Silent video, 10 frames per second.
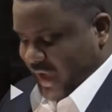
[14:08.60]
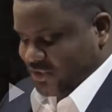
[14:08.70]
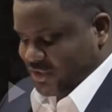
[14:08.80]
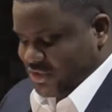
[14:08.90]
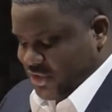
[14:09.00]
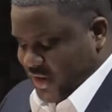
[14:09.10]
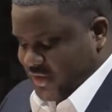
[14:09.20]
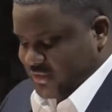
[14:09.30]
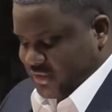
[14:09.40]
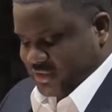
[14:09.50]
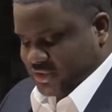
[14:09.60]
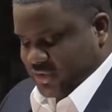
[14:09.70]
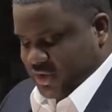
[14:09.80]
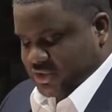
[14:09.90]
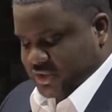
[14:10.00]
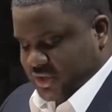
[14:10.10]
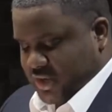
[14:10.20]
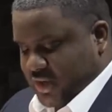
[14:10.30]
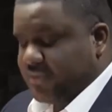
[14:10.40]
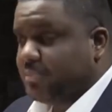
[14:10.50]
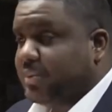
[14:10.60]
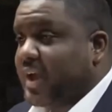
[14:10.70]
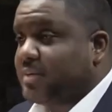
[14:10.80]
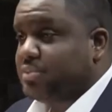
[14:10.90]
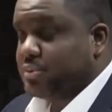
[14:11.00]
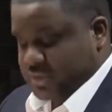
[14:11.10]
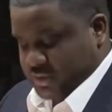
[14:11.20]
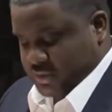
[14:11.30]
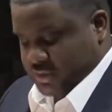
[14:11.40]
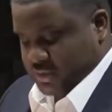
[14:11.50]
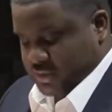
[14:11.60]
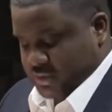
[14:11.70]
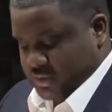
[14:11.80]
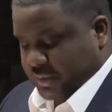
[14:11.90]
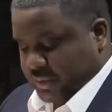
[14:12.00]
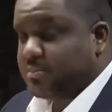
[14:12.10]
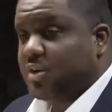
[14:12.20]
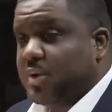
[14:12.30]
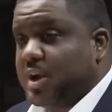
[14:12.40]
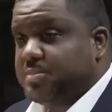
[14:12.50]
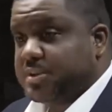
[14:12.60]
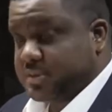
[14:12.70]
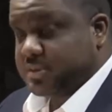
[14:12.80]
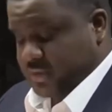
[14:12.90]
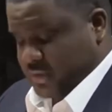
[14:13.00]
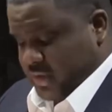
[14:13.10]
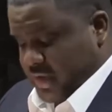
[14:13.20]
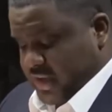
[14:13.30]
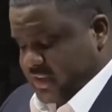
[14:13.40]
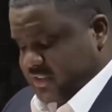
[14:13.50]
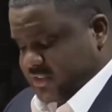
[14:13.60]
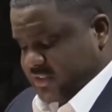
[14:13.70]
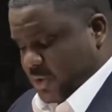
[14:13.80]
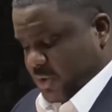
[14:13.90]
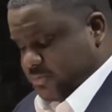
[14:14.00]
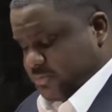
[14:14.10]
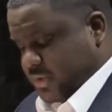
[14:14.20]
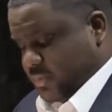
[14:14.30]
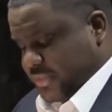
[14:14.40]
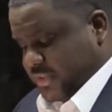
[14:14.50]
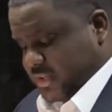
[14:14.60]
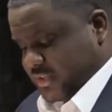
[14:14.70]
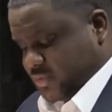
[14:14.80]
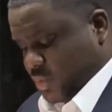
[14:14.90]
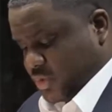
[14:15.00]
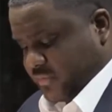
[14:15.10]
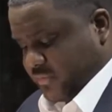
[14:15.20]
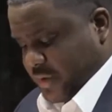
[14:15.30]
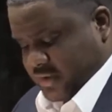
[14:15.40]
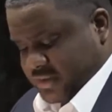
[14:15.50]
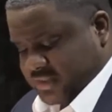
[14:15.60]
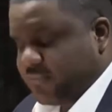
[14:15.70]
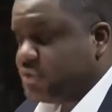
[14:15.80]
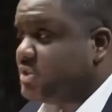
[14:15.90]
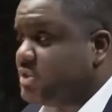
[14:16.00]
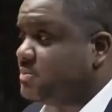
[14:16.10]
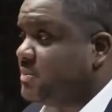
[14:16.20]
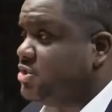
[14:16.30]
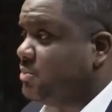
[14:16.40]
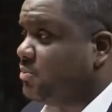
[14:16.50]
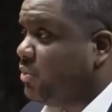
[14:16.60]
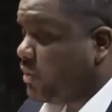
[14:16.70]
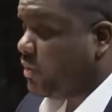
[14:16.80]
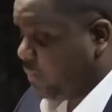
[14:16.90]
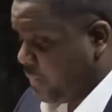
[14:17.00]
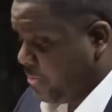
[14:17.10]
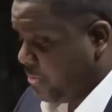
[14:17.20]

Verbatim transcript: actually trace the construction of the black brute, the black male rapist, and his disposability within the discourse of American suffragism and Jim Crow.